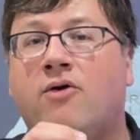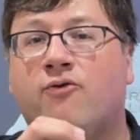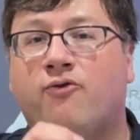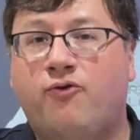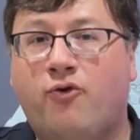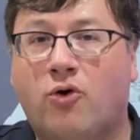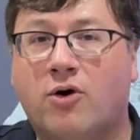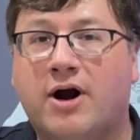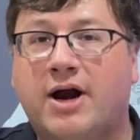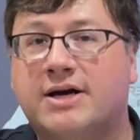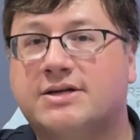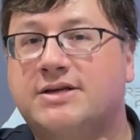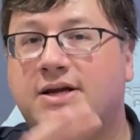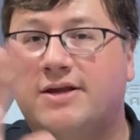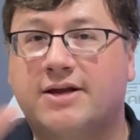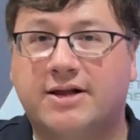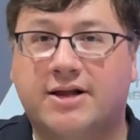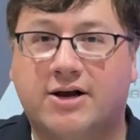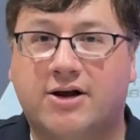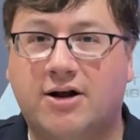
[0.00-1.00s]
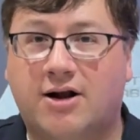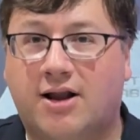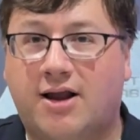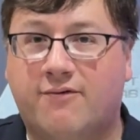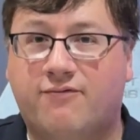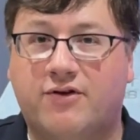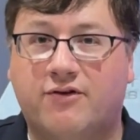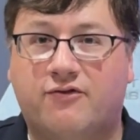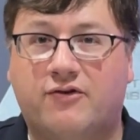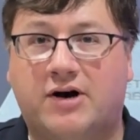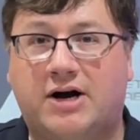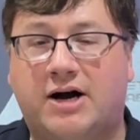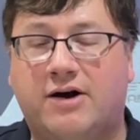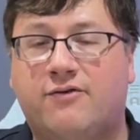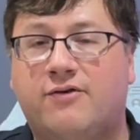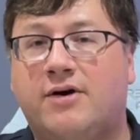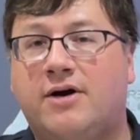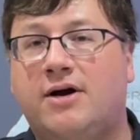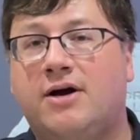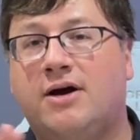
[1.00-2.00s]
4X, I think they could have left the 5
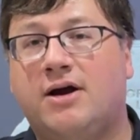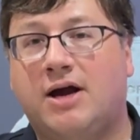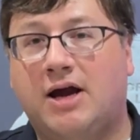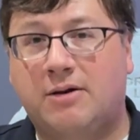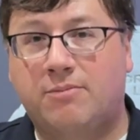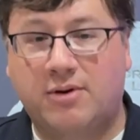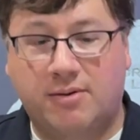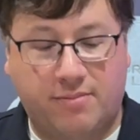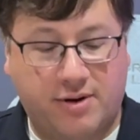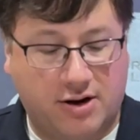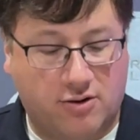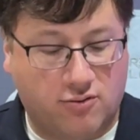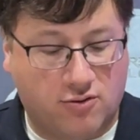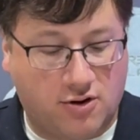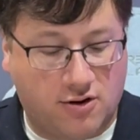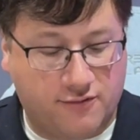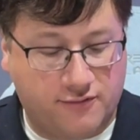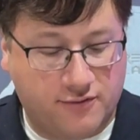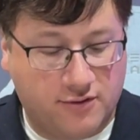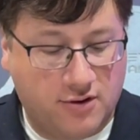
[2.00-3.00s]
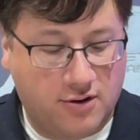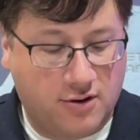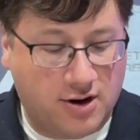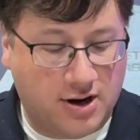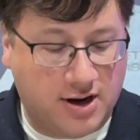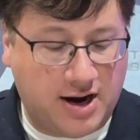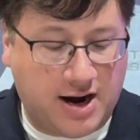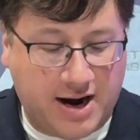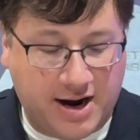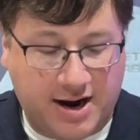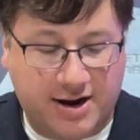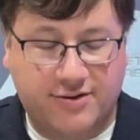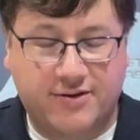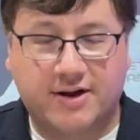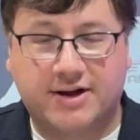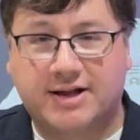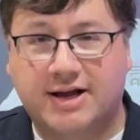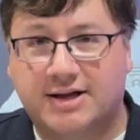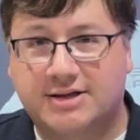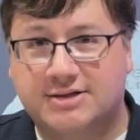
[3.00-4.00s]
and been better off. I
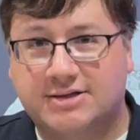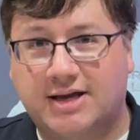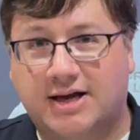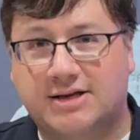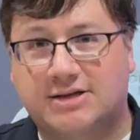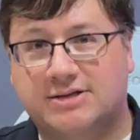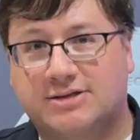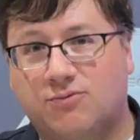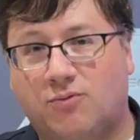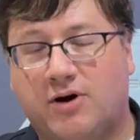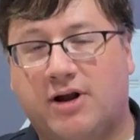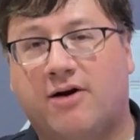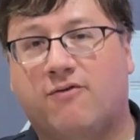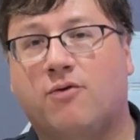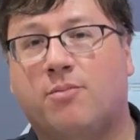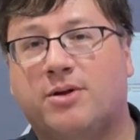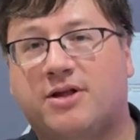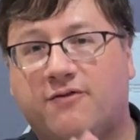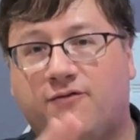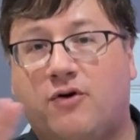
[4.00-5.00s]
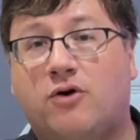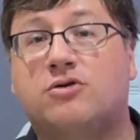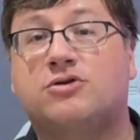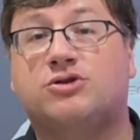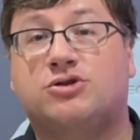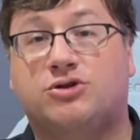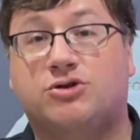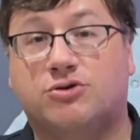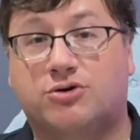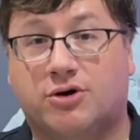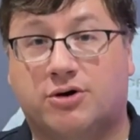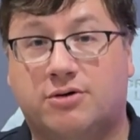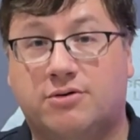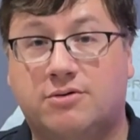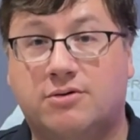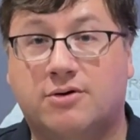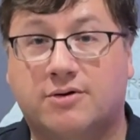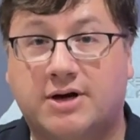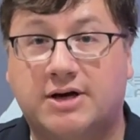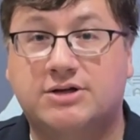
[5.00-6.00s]
think that's whatever, but the photos are still good.
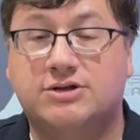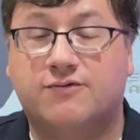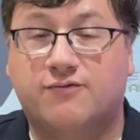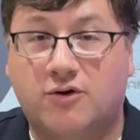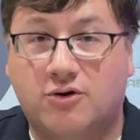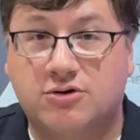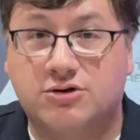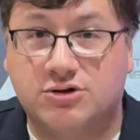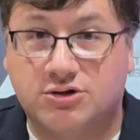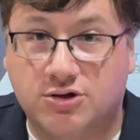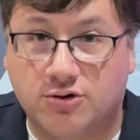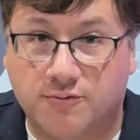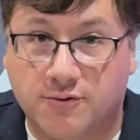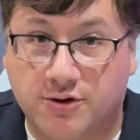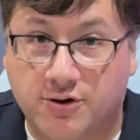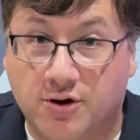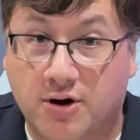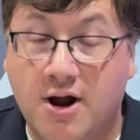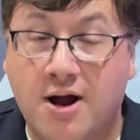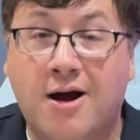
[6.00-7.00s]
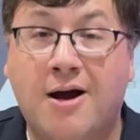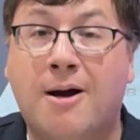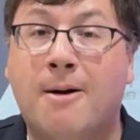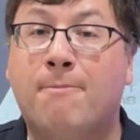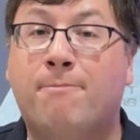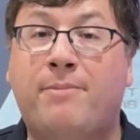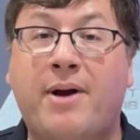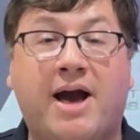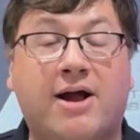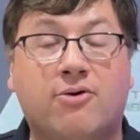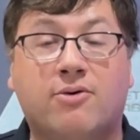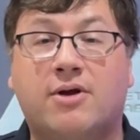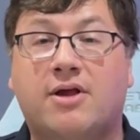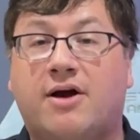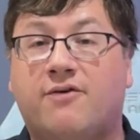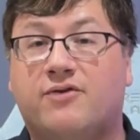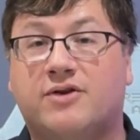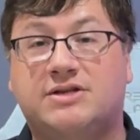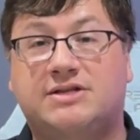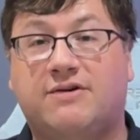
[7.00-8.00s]
Okay, so photos are still really good. Battery
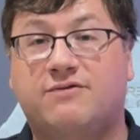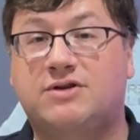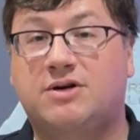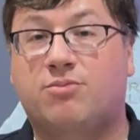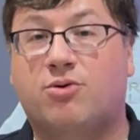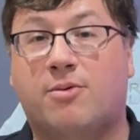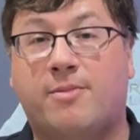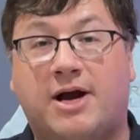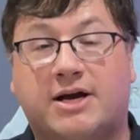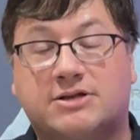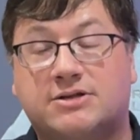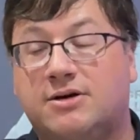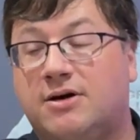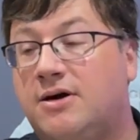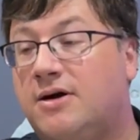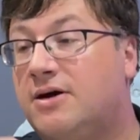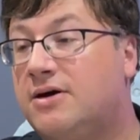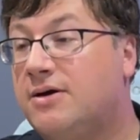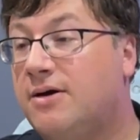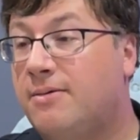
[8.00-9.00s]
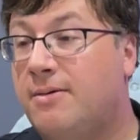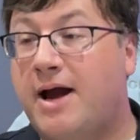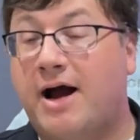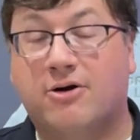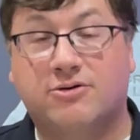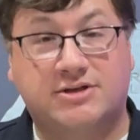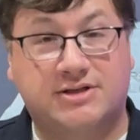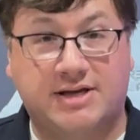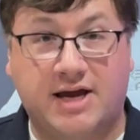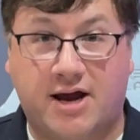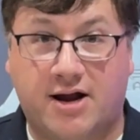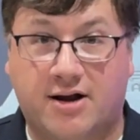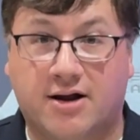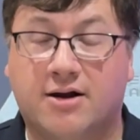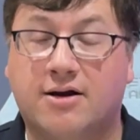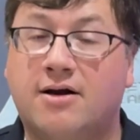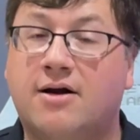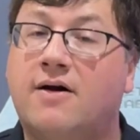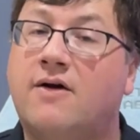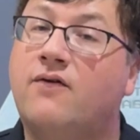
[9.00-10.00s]
life on the 17 Pro Max, outstanding.
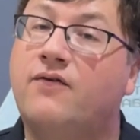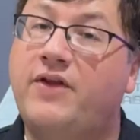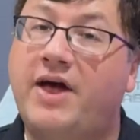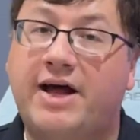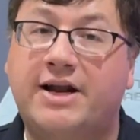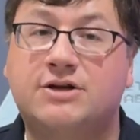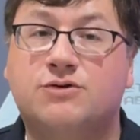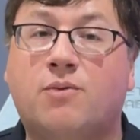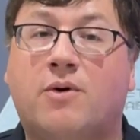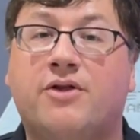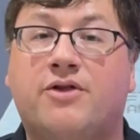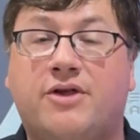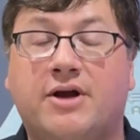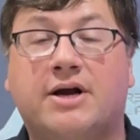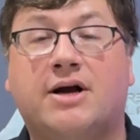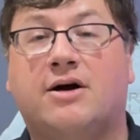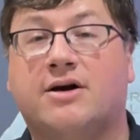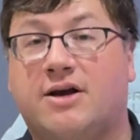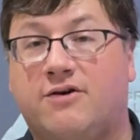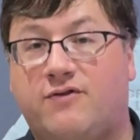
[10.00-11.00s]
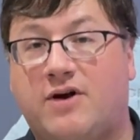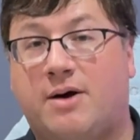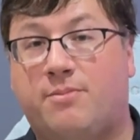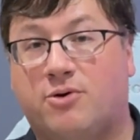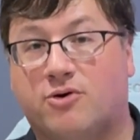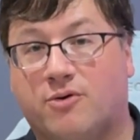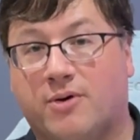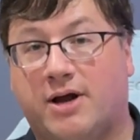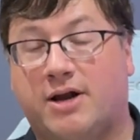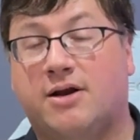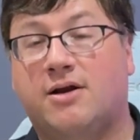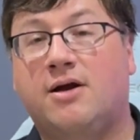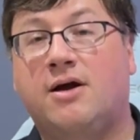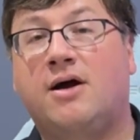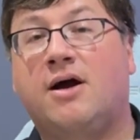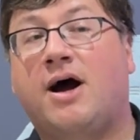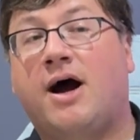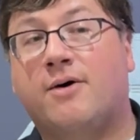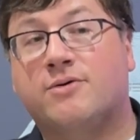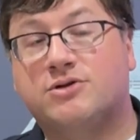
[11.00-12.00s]
That is one thing I'll give Apple credit.
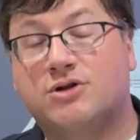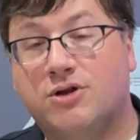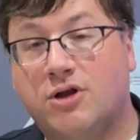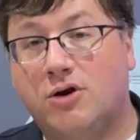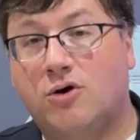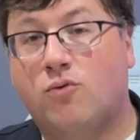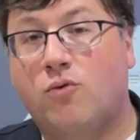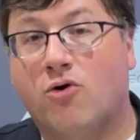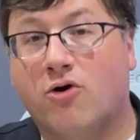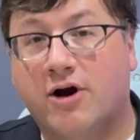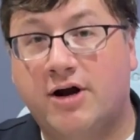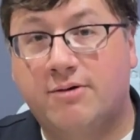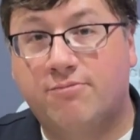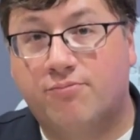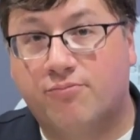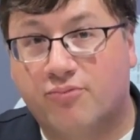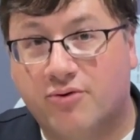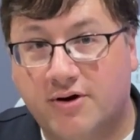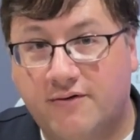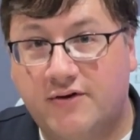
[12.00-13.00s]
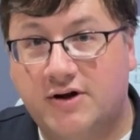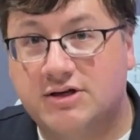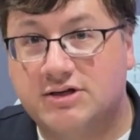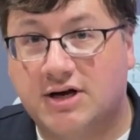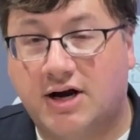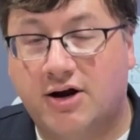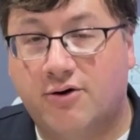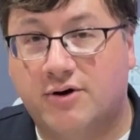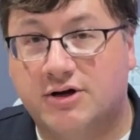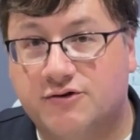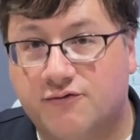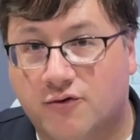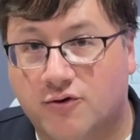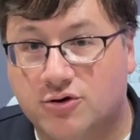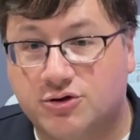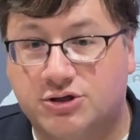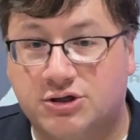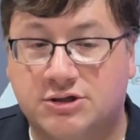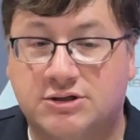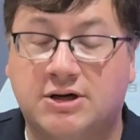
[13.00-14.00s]
I was a little worried. Previous iOS
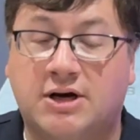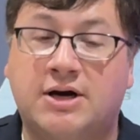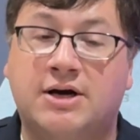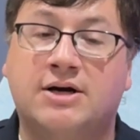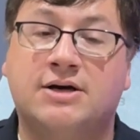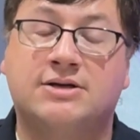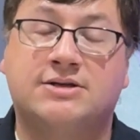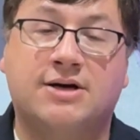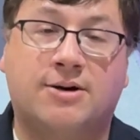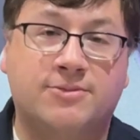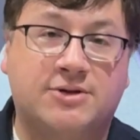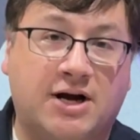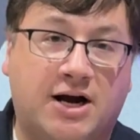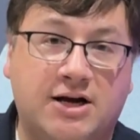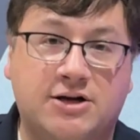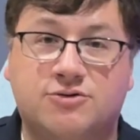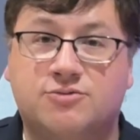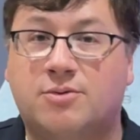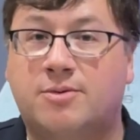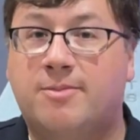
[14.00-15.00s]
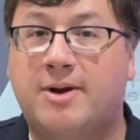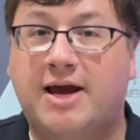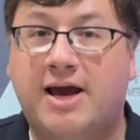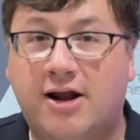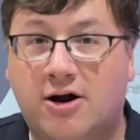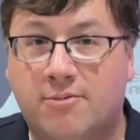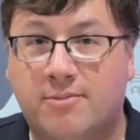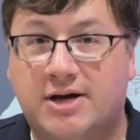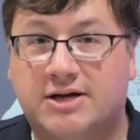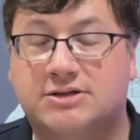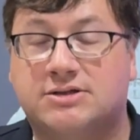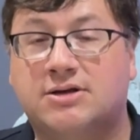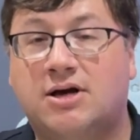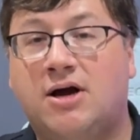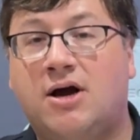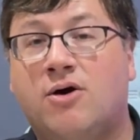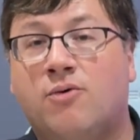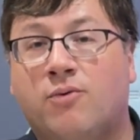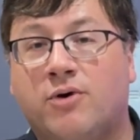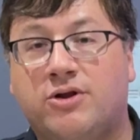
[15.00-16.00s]
versions sometimes would be hit or miss
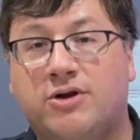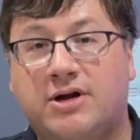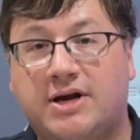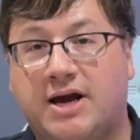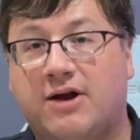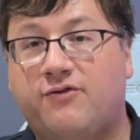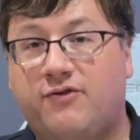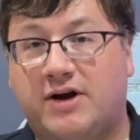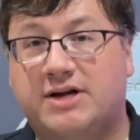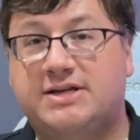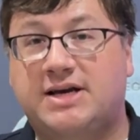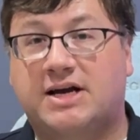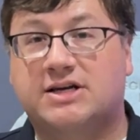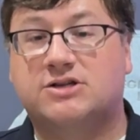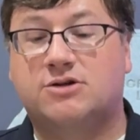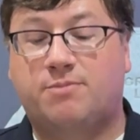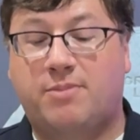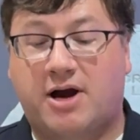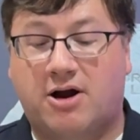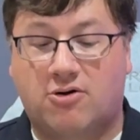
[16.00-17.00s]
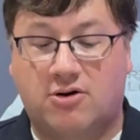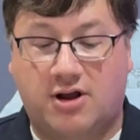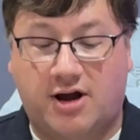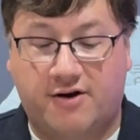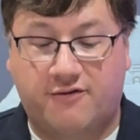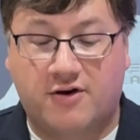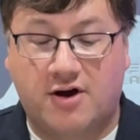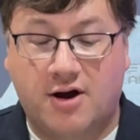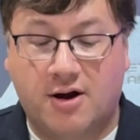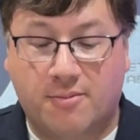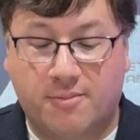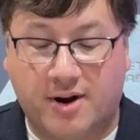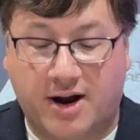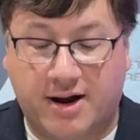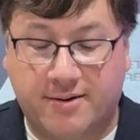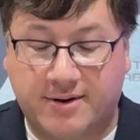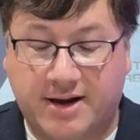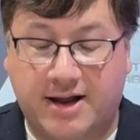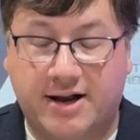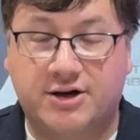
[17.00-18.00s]
whether you get fantastic battery life, but
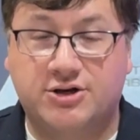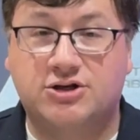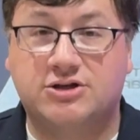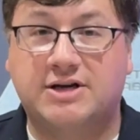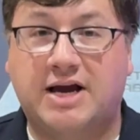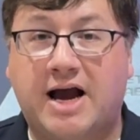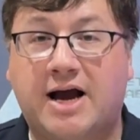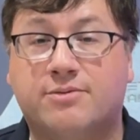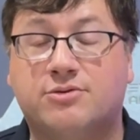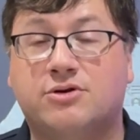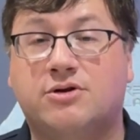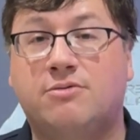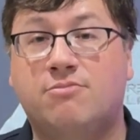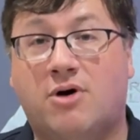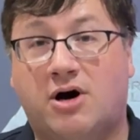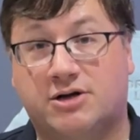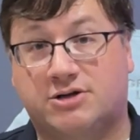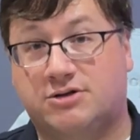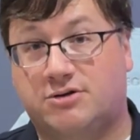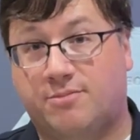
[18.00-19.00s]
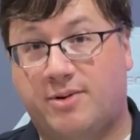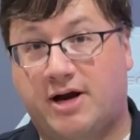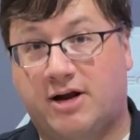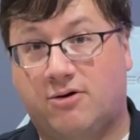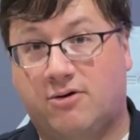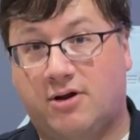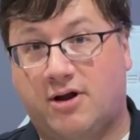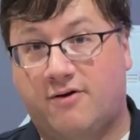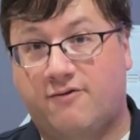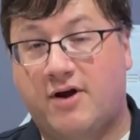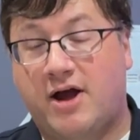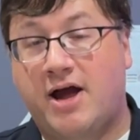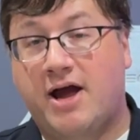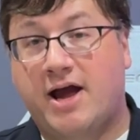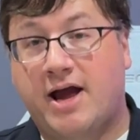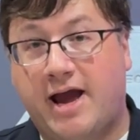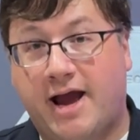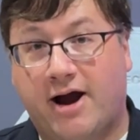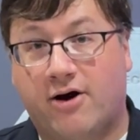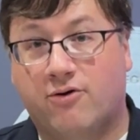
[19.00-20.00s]
I'm getting just absolutely monster battery life
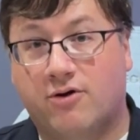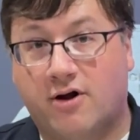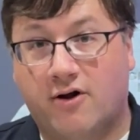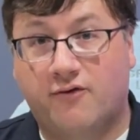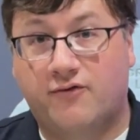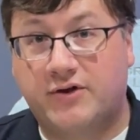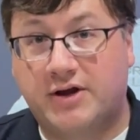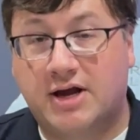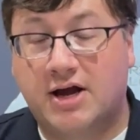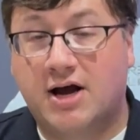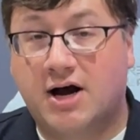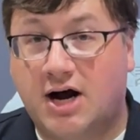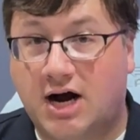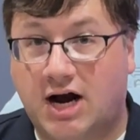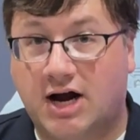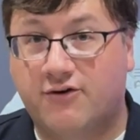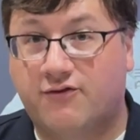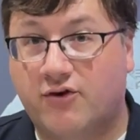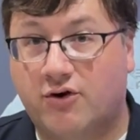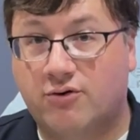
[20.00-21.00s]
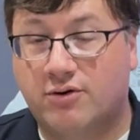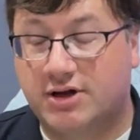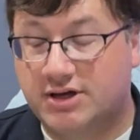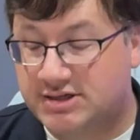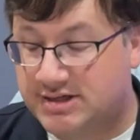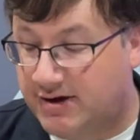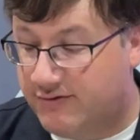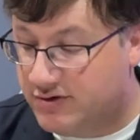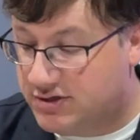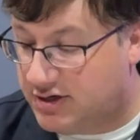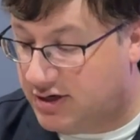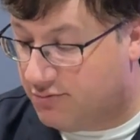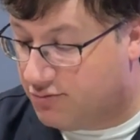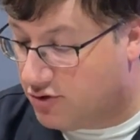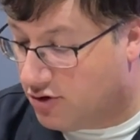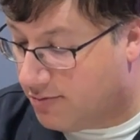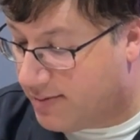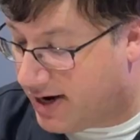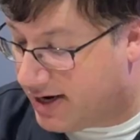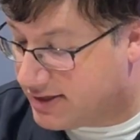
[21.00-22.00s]
out of the iPhone 17
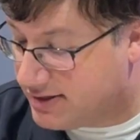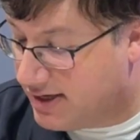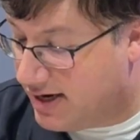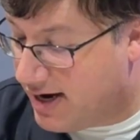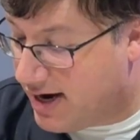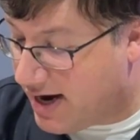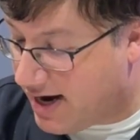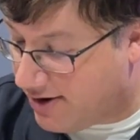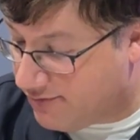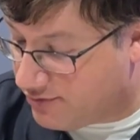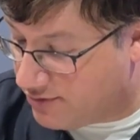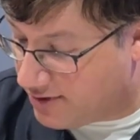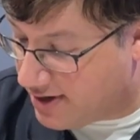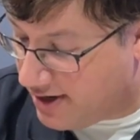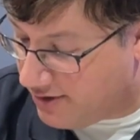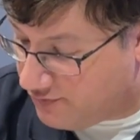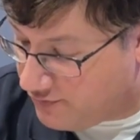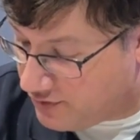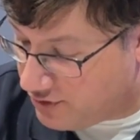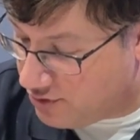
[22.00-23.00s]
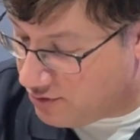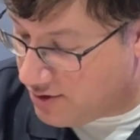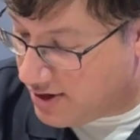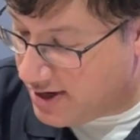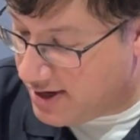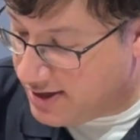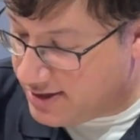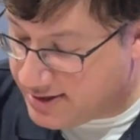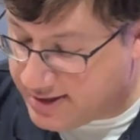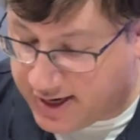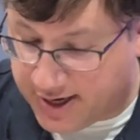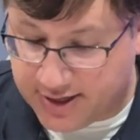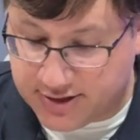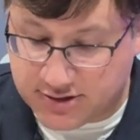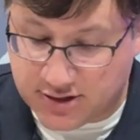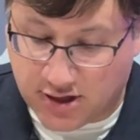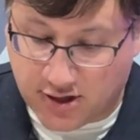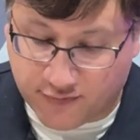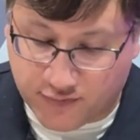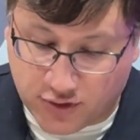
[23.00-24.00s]
Pro Max after a few days
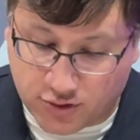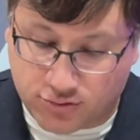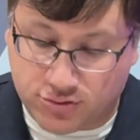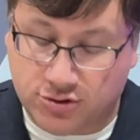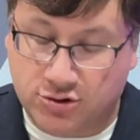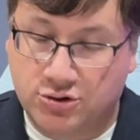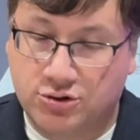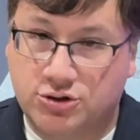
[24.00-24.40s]
of use.